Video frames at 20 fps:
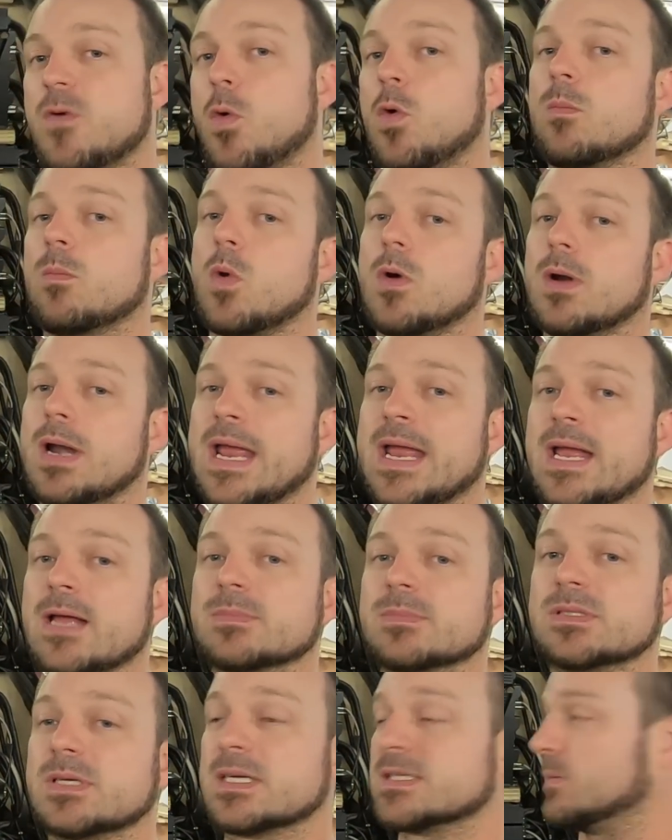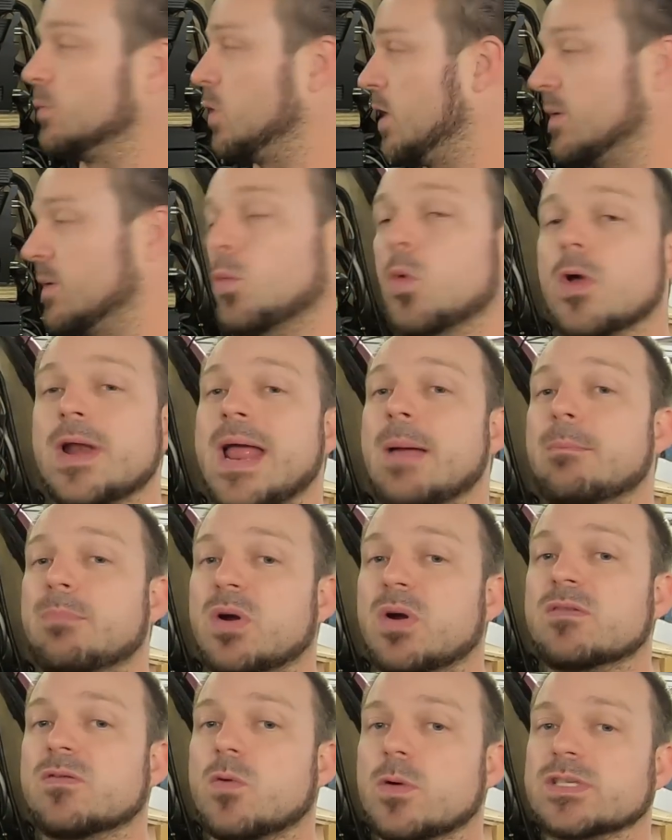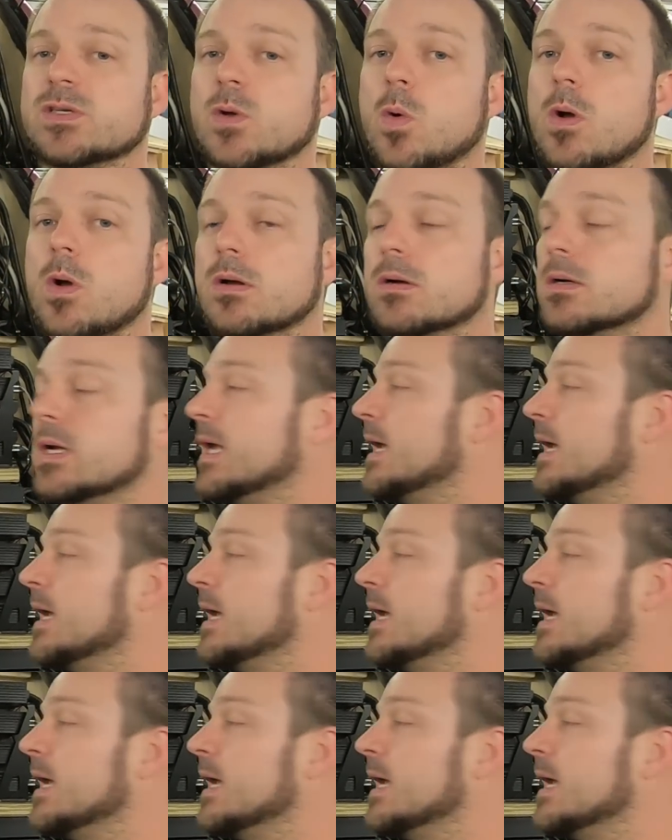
4 more amps because I'm running 1 amp per voice coil,